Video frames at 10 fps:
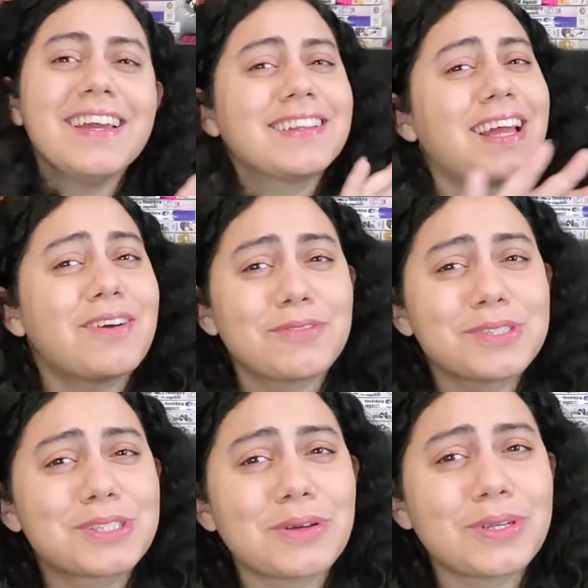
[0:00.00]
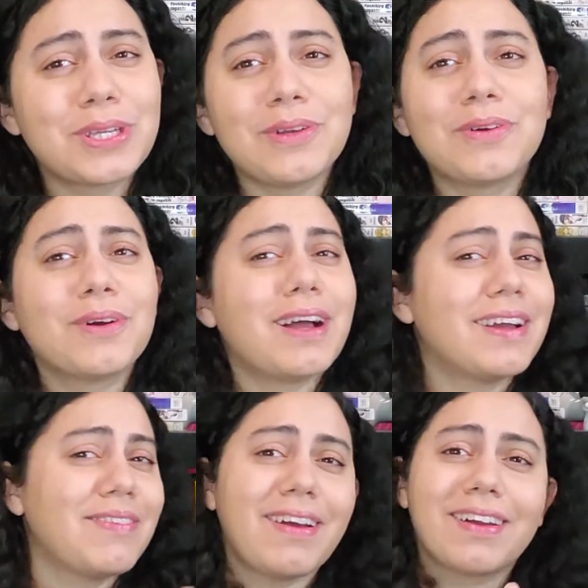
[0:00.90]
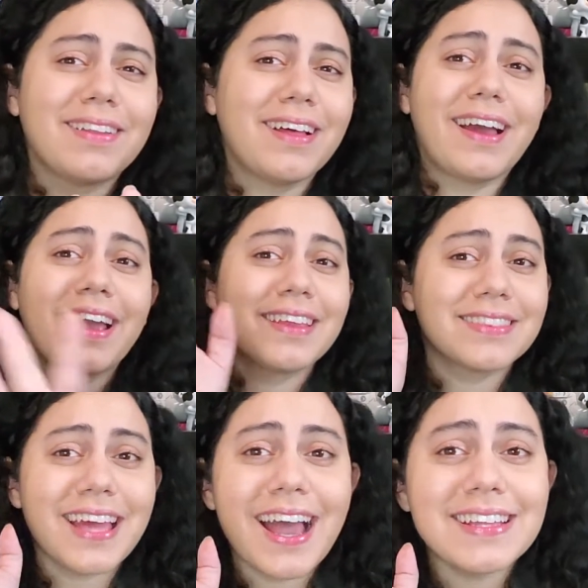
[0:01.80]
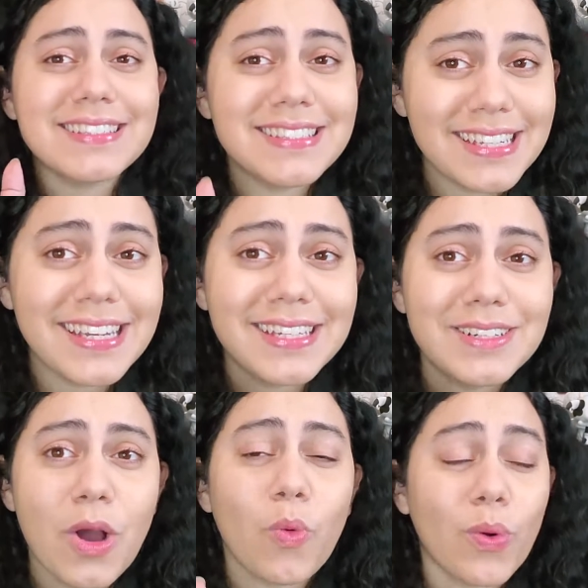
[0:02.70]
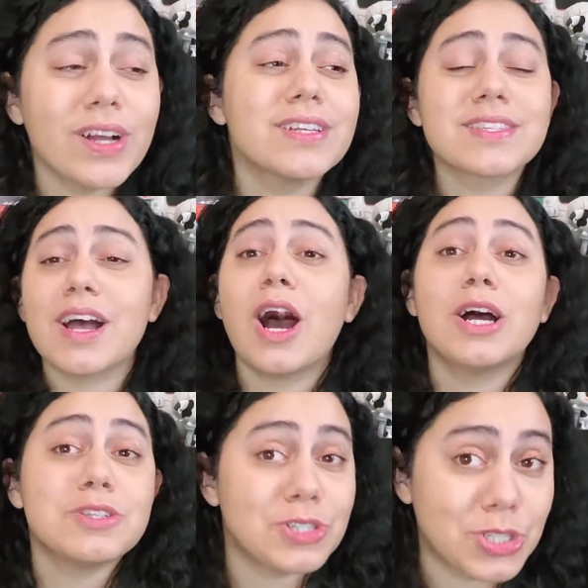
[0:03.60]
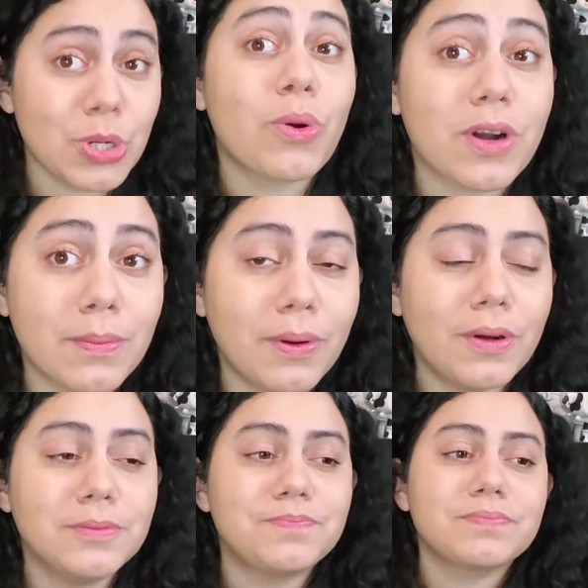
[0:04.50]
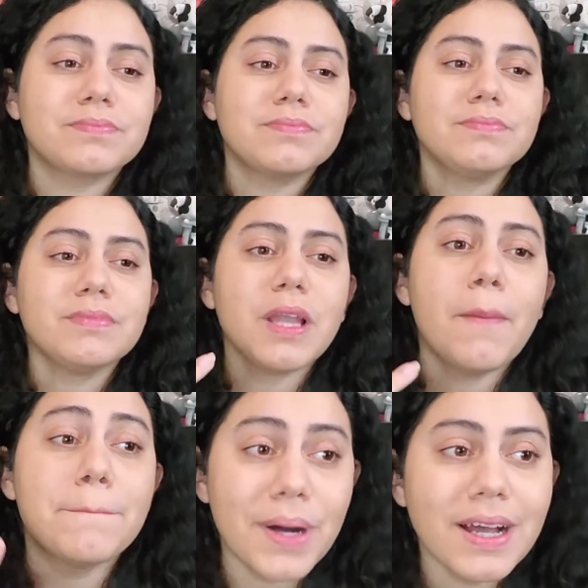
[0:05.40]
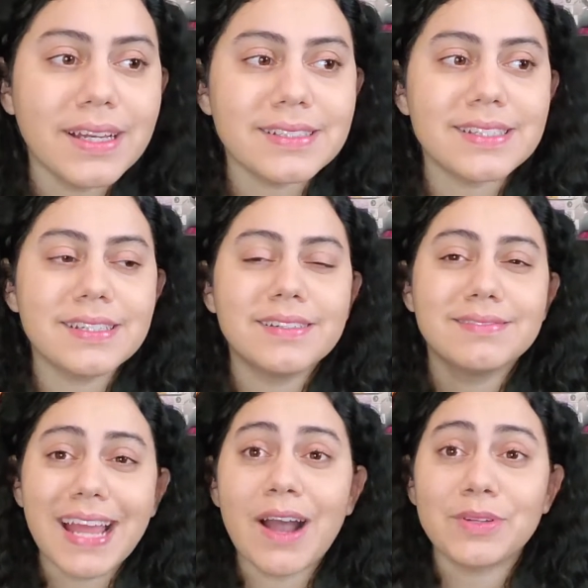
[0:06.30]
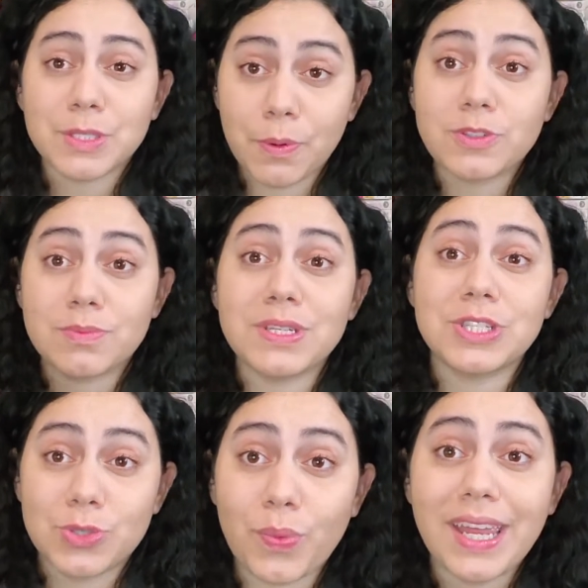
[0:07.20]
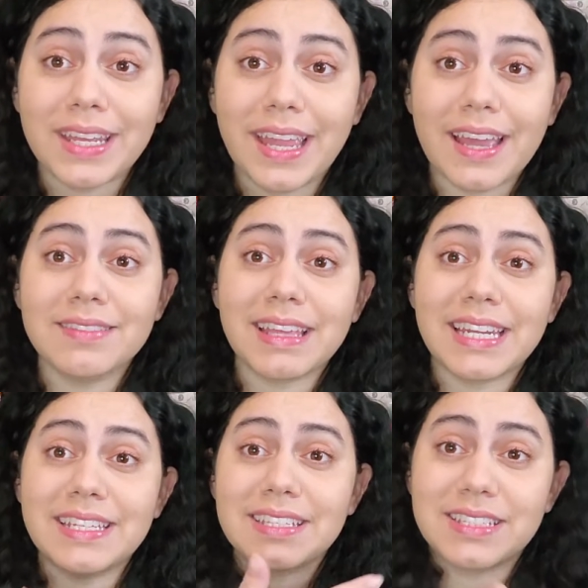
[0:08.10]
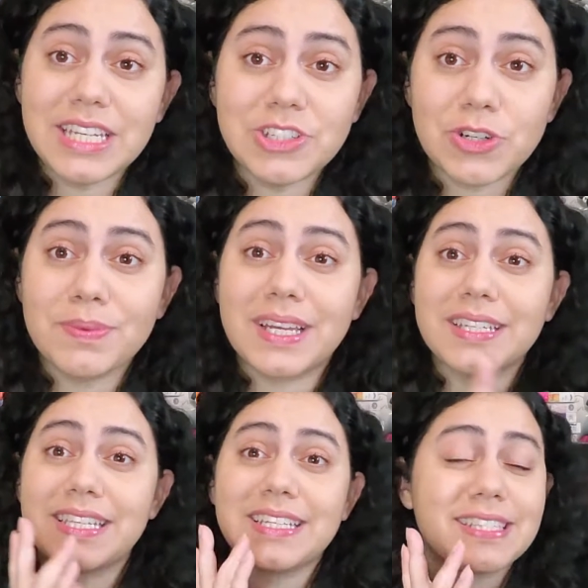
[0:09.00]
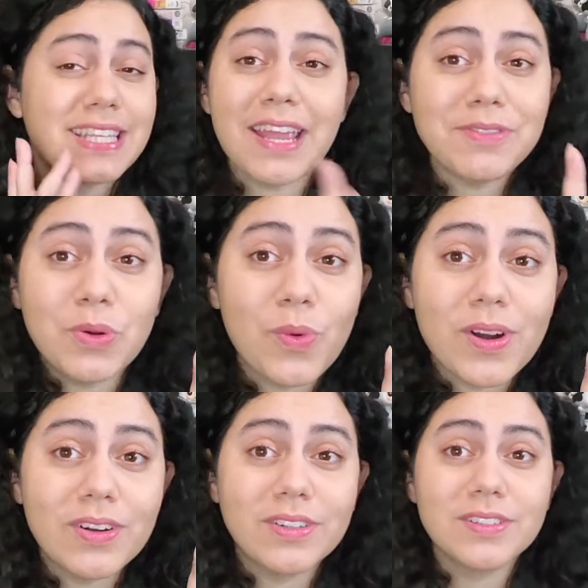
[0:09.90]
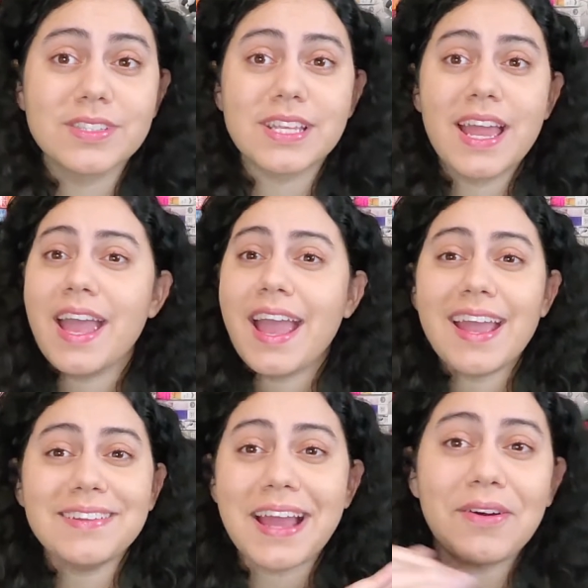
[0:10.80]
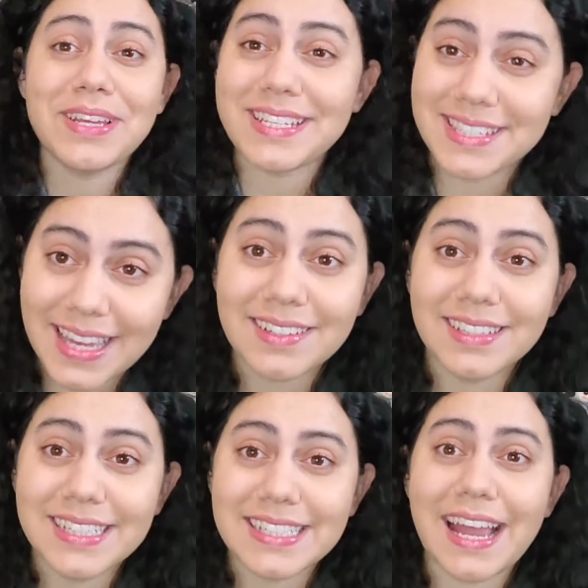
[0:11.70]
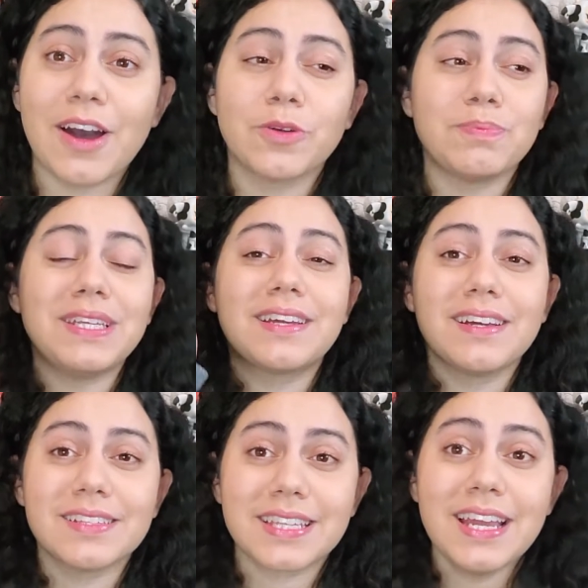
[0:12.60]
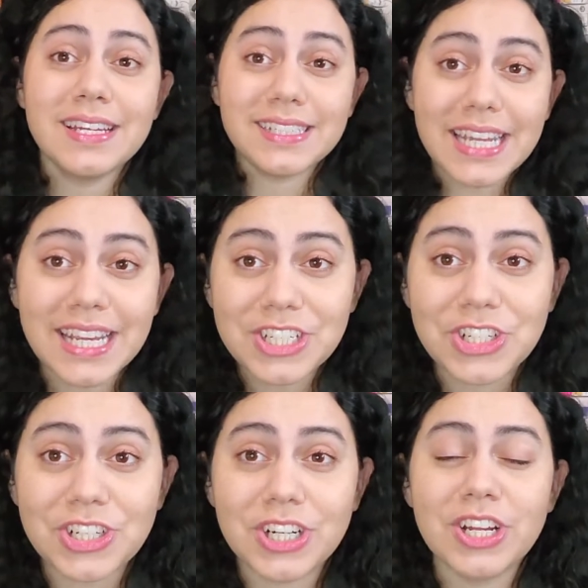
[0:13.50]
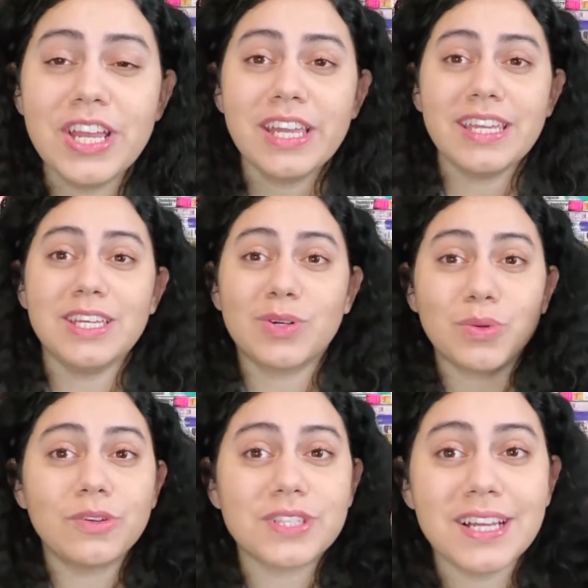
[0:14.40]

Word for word: that was so cute. I'm not gonna lie. That scene was adorable. But now it's supposed to be sweet again that he's a teacher because he saved the world and now he's settling down because teacher equals